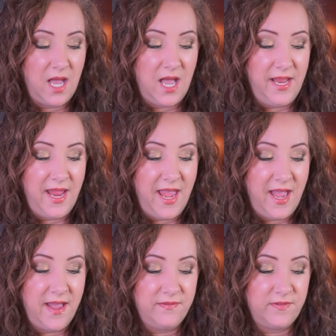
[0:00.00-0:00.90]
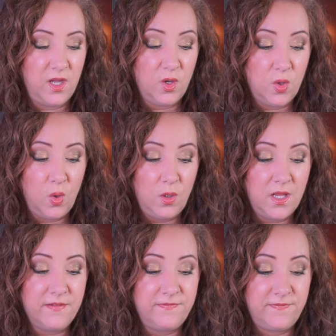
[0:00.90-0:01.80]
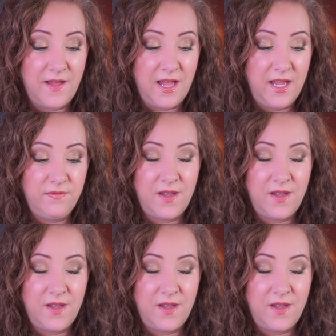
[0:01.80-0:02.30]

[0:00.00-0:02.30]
I have a goal of five.